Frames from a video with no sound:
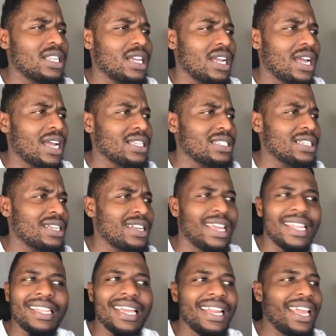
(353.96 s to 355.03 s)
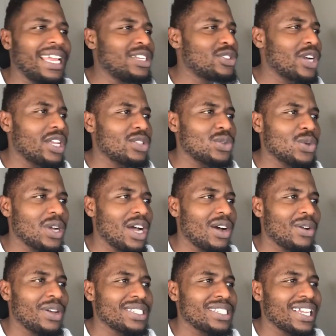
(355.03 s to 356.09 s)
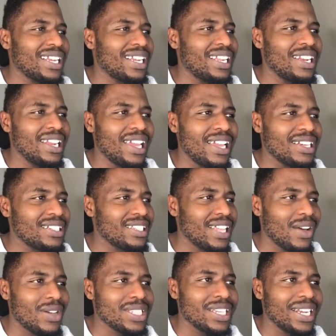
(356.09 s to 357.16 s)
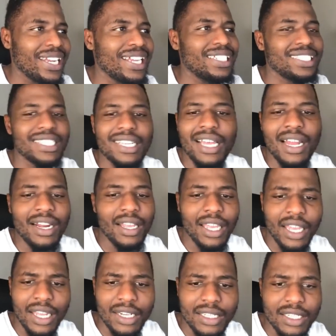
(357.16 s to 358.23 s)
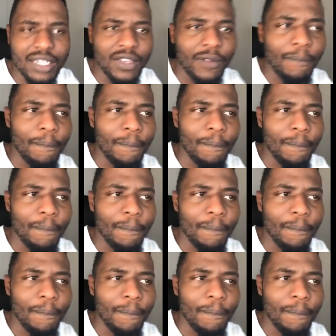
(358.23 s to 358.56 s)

Guys. And that entry I took out was a clean entry. That was a legendary entry.